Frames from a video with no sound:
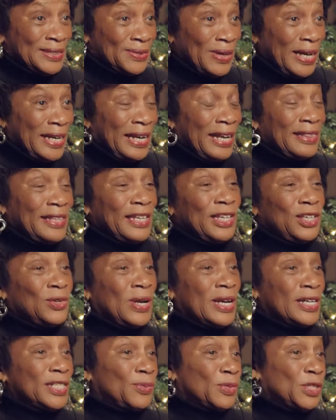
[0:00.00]
Right? I think you
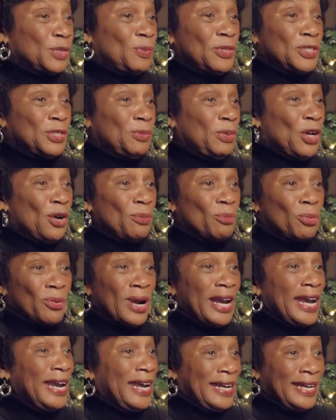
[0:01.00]
guys were supposed to be on
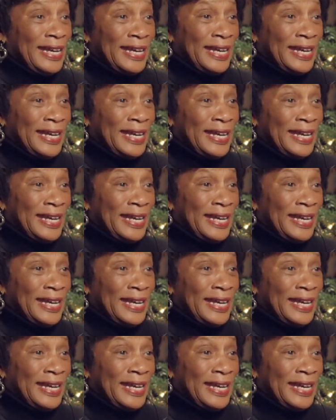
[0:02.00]
break.